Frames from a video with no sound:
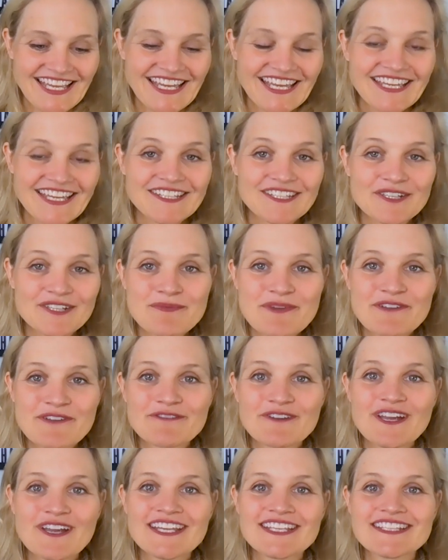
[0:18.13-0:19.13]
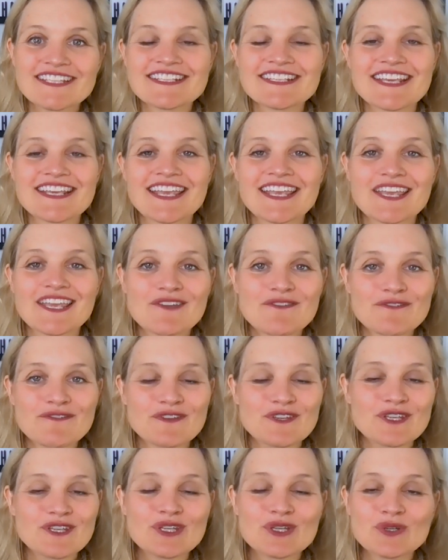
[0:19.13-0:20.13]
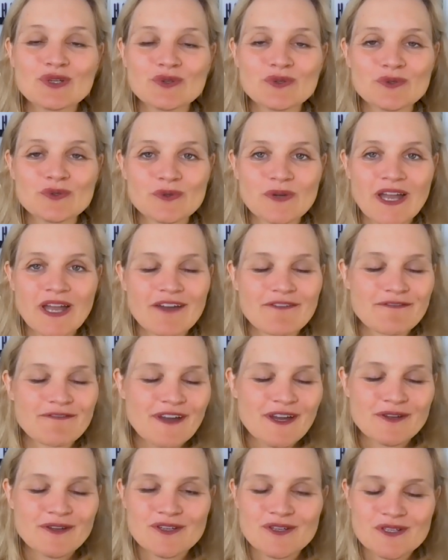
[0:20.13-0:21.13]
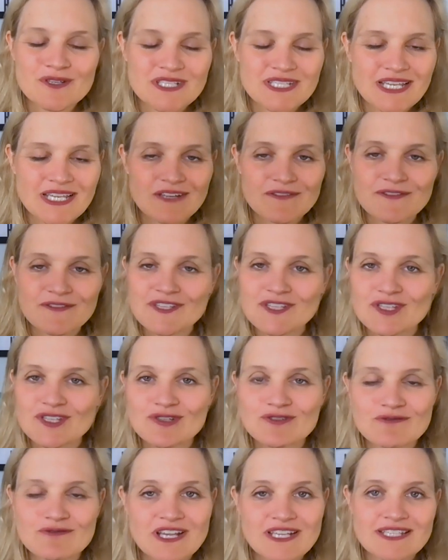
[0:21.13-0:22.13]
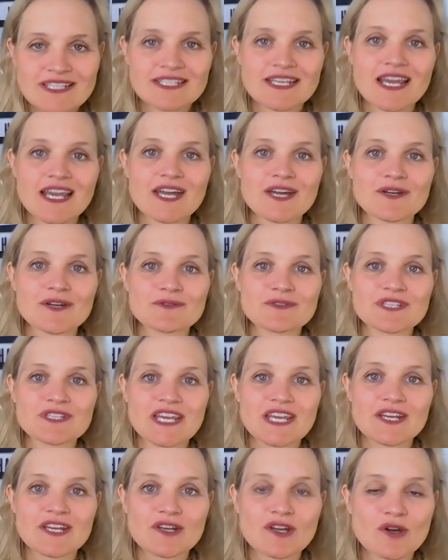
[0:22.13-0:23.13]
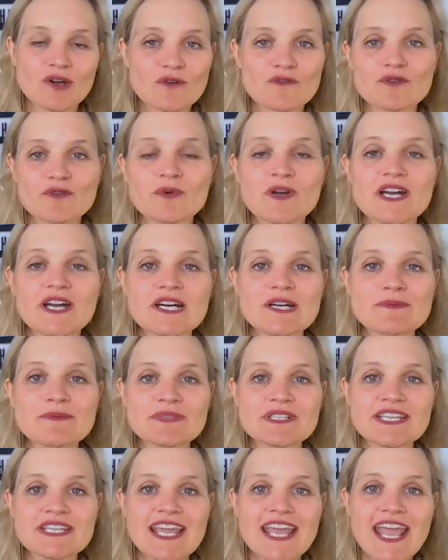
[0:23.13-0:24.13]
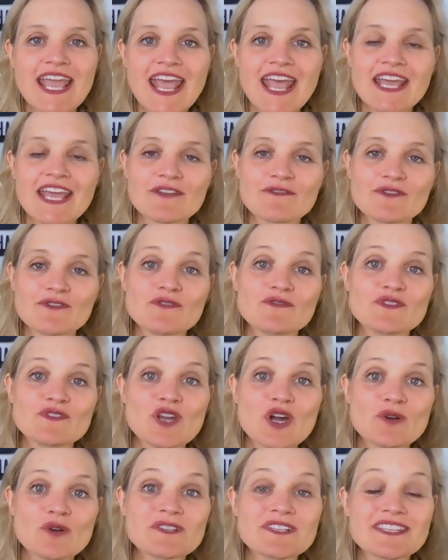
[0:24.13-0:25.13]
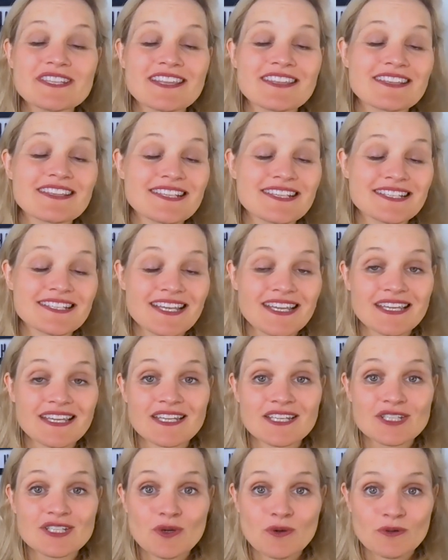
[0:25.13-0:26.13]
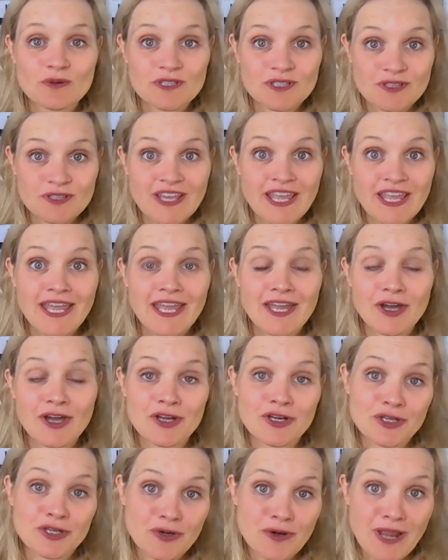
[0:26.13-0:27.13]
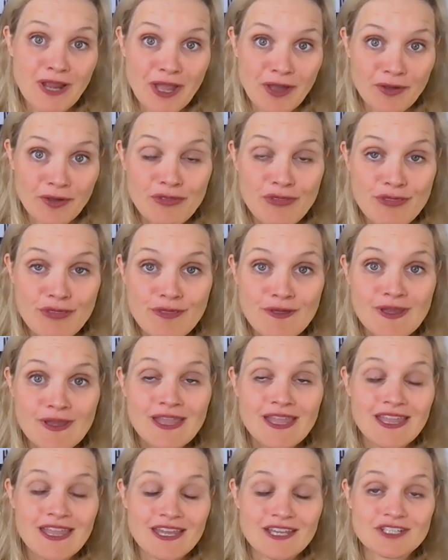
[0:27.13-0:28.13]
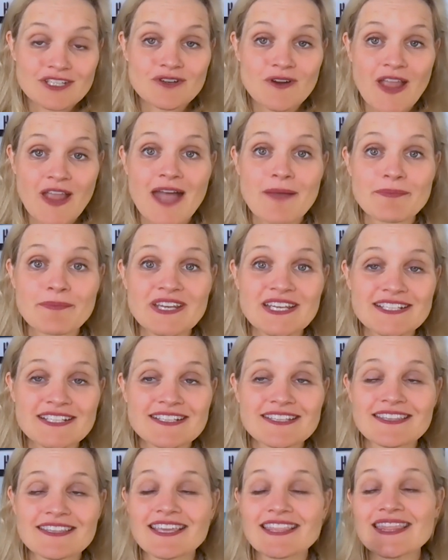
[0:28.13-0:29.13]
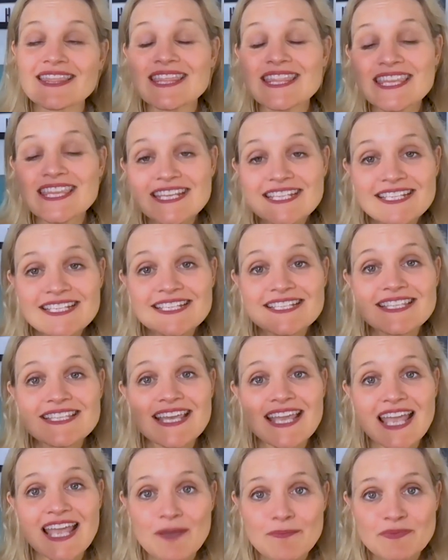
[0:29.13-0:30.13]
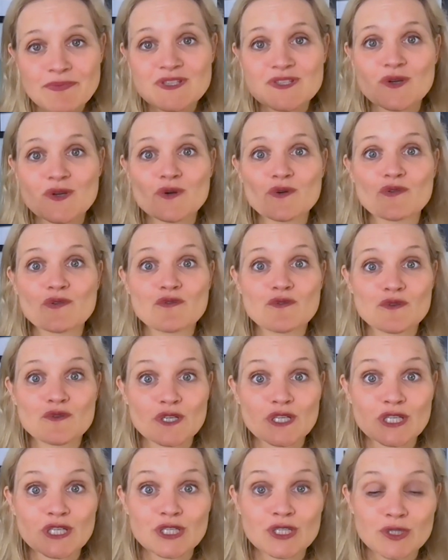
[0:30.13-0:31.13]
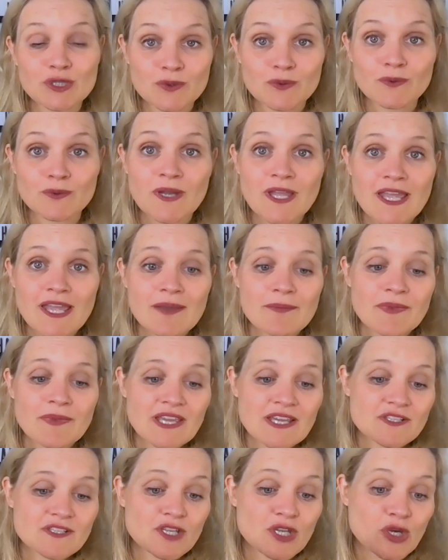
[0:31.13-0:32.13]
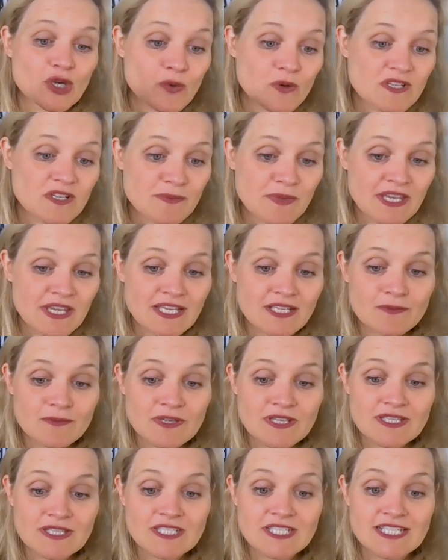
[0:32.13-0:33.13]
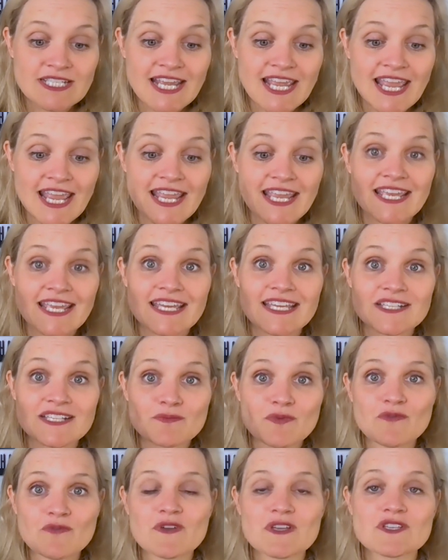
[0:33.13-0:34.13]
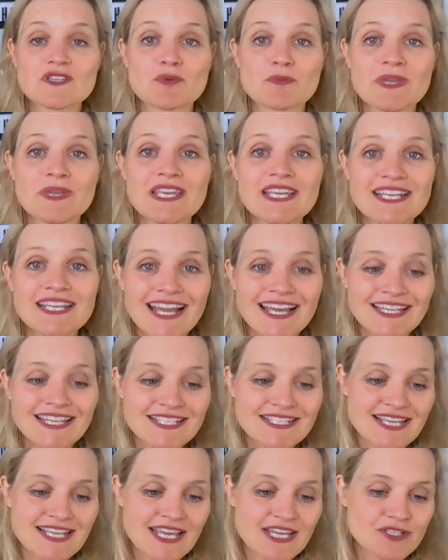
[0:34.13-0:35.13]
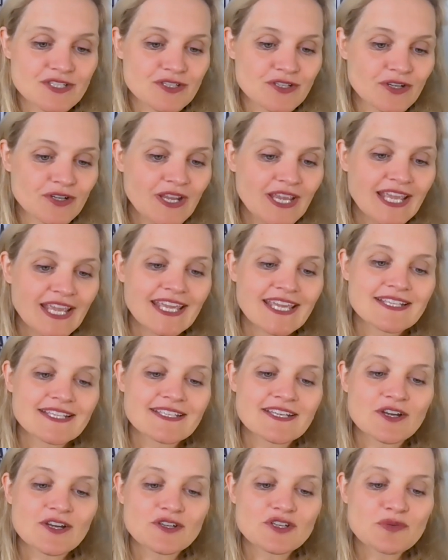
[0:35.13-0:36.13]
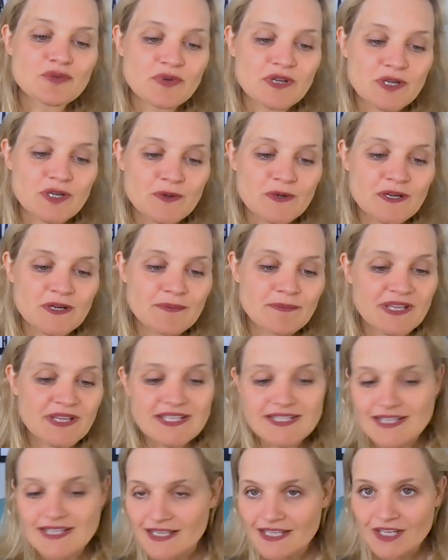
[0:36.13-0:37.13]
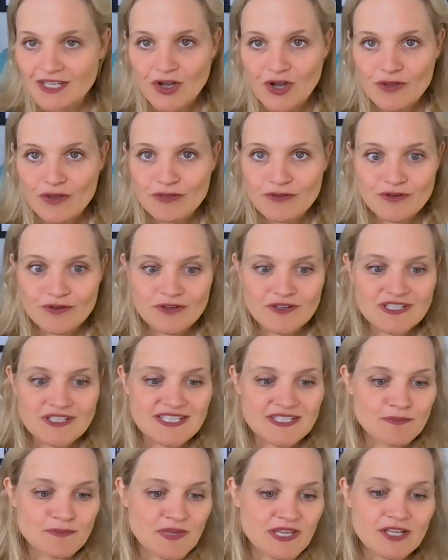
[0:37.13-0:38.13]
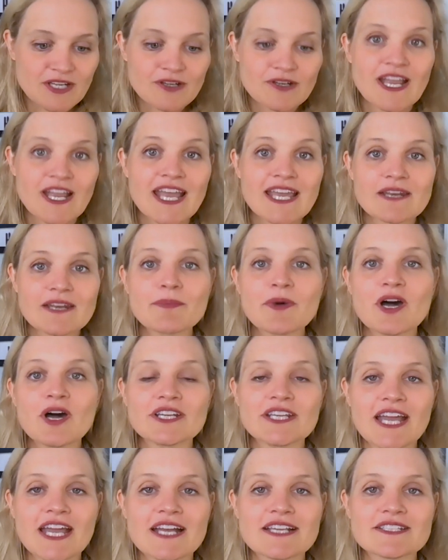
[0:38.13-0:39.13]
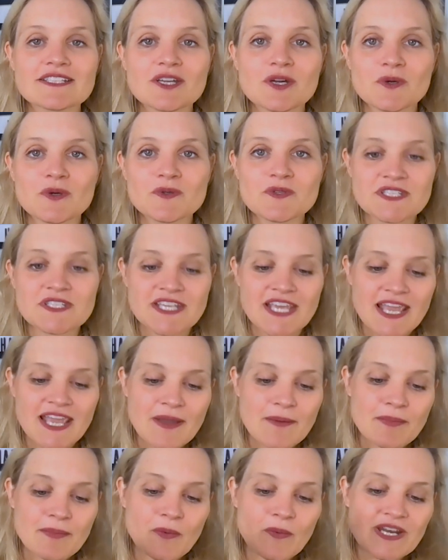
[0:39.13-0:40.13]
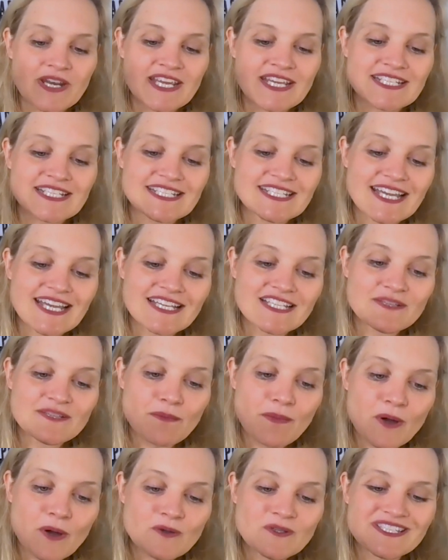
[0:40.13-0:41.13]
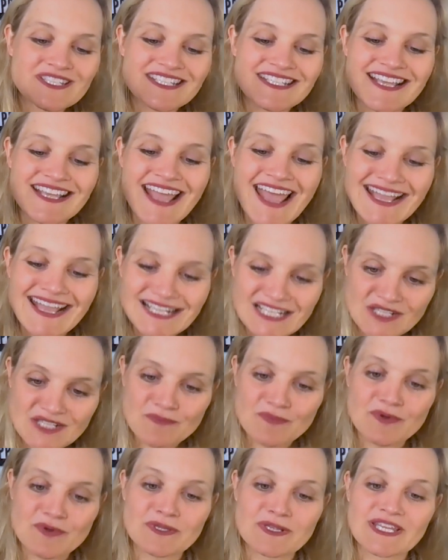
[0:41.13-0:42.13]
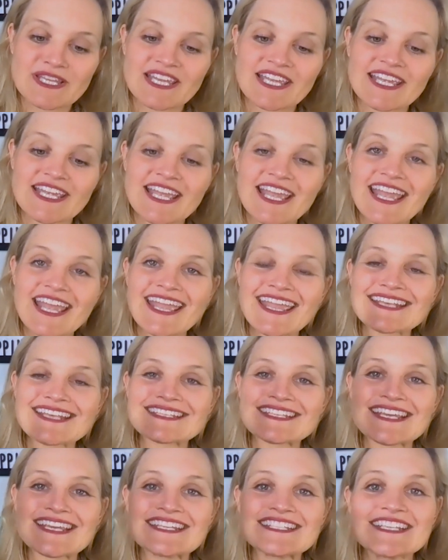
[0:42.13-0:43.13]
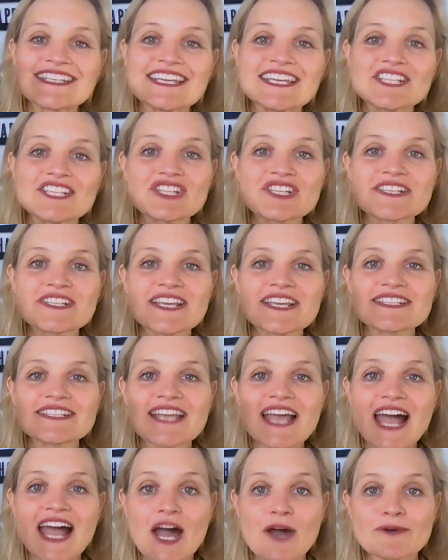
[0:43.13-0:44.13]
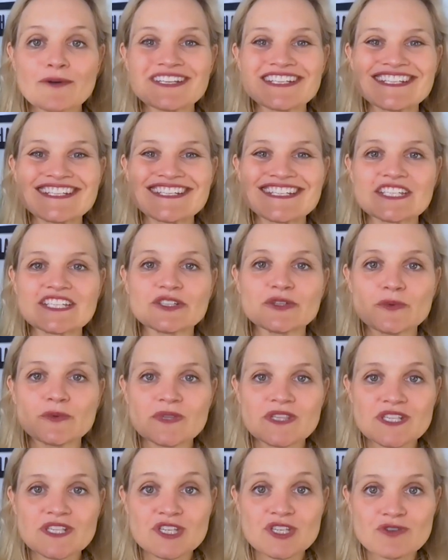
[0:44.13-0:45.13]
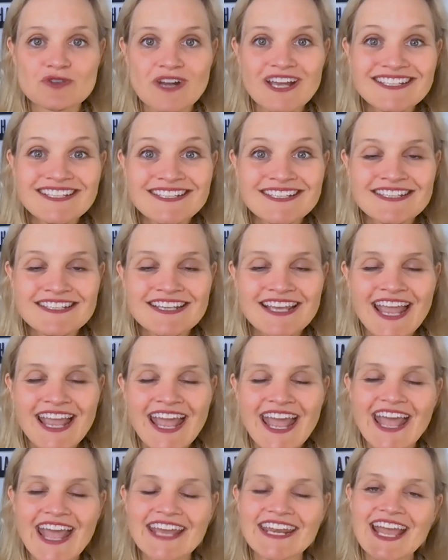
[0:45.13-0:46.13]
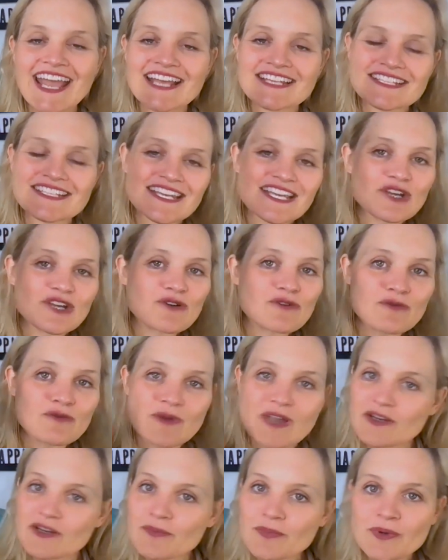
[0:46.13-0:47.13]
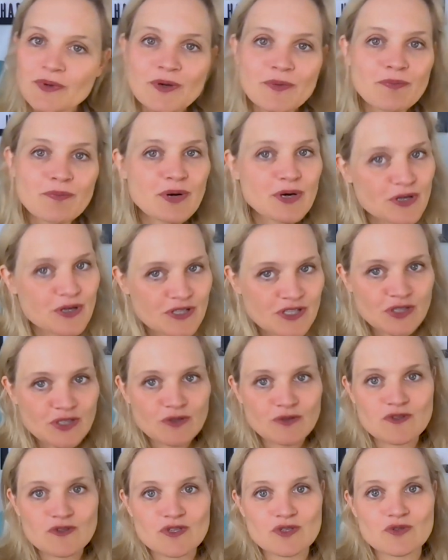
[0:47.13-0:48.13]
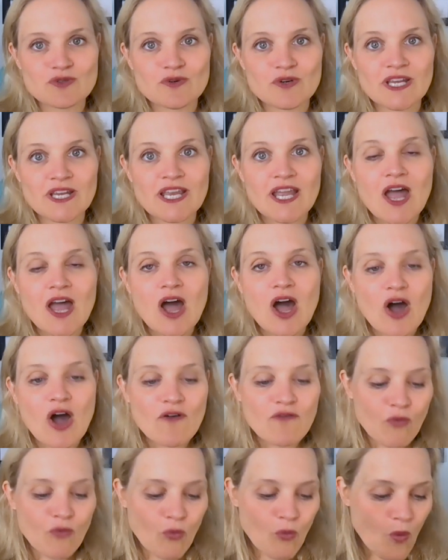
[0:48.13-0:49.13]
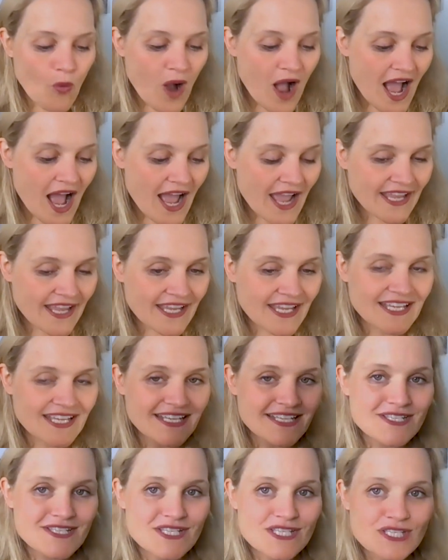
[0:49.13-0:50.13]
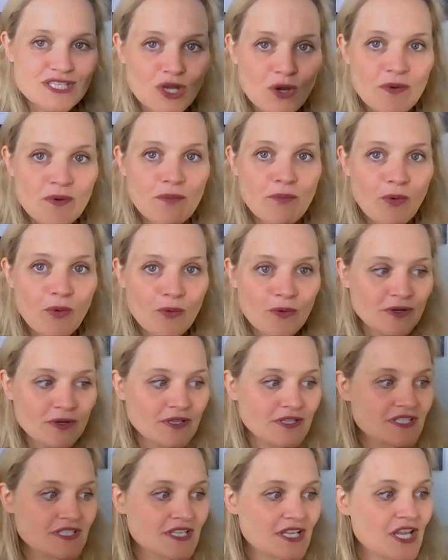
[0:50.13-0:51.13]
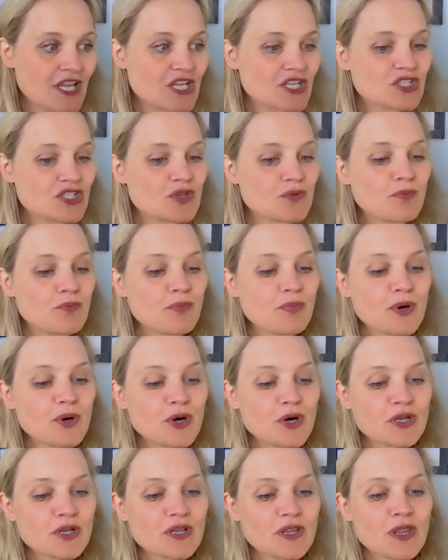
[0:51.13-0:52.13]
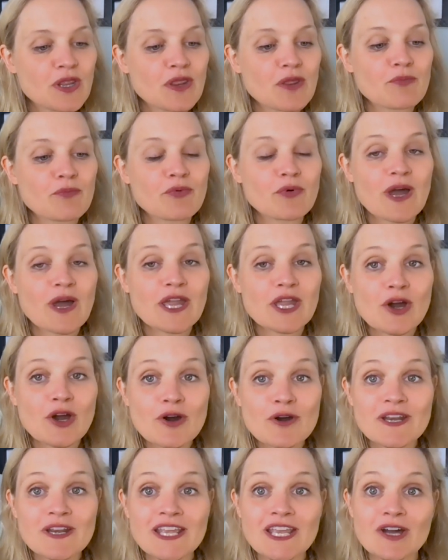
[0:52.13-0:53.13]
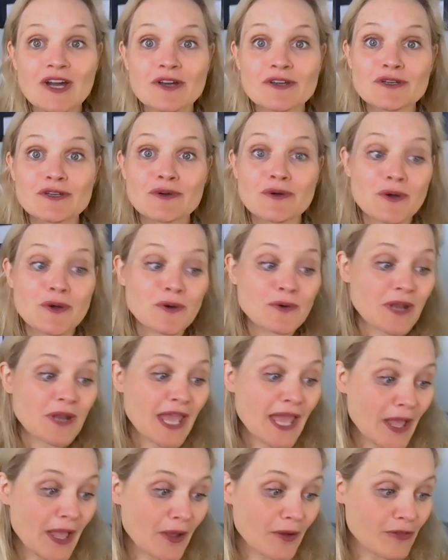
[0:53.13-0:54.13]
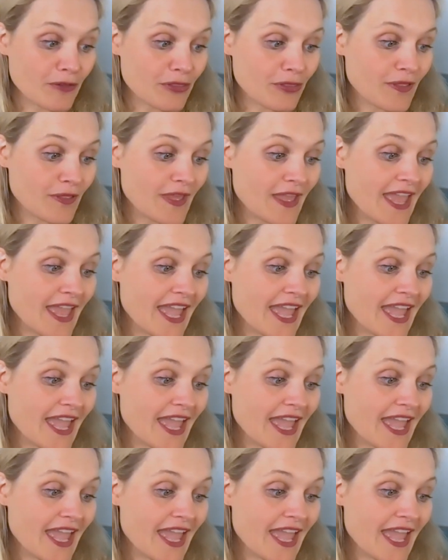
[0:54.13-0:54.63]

Hello, my friends. If you have found yourself stressed out and overwhelmed, and if you've noticed that this is taking a toll on your health and your happiness, then this is the episode for you. Because who we're speaking with today is Professor Pete Alexander. He's an entrepreneur, best-selling author, a speaker, and a podcast host. But what he does most expertly is he teaches us how to deal with stress and has an incredible personal story of why it is so important to put the priority on your own health.